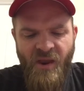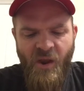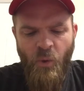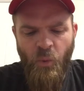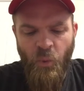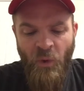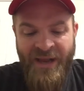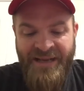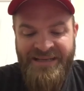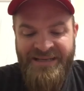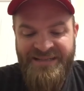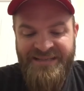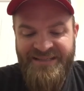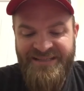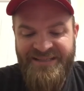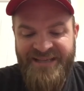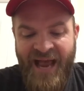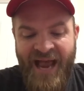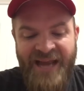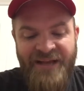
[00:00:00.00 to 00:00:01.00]

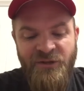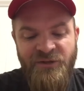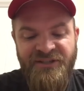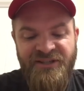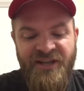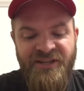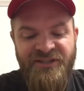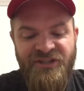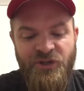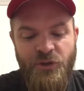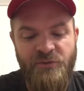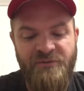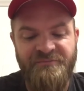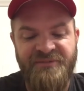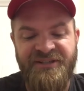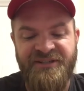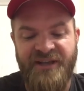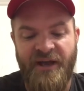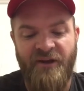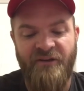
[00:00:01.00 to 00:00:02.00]
reconciles us to
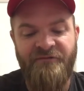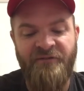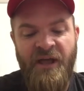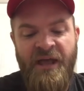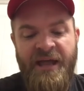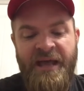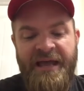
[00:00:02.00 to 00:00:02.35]
himself